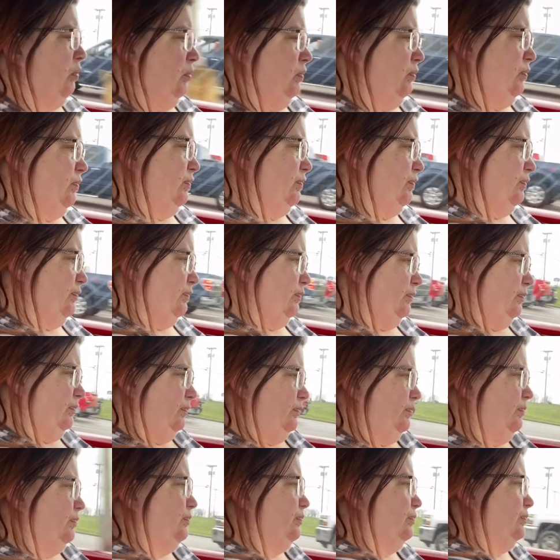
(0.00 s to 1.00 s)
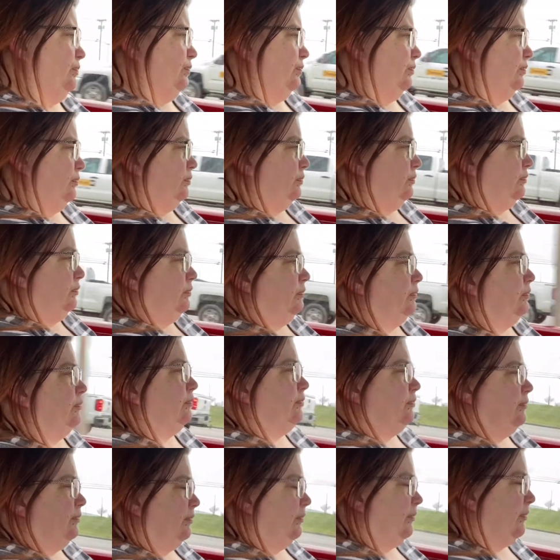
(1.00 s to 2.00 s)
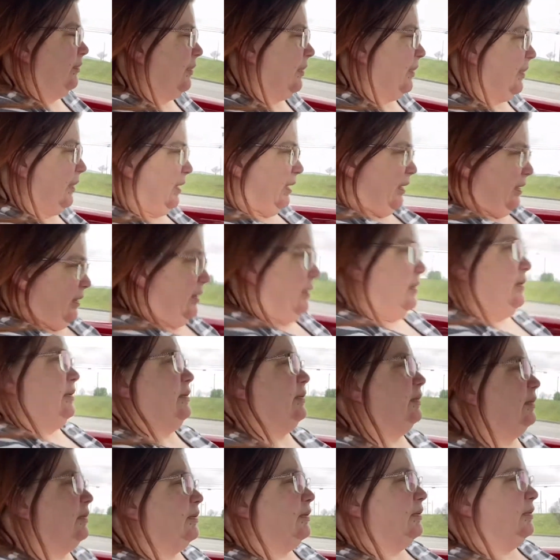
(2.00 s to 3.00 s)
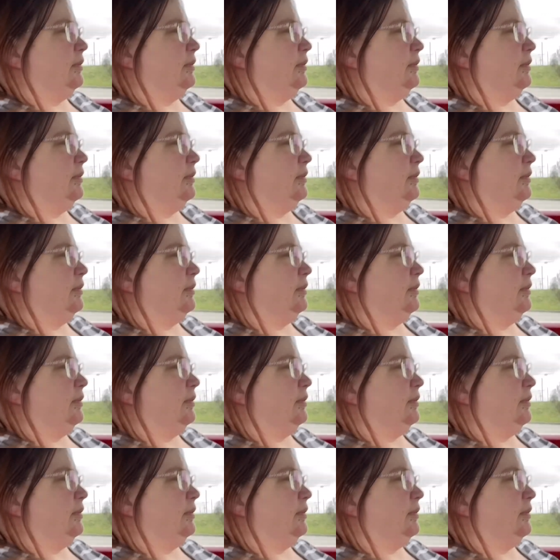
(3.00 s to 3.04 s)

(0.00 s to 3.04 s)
So, but what is the star rating on the book?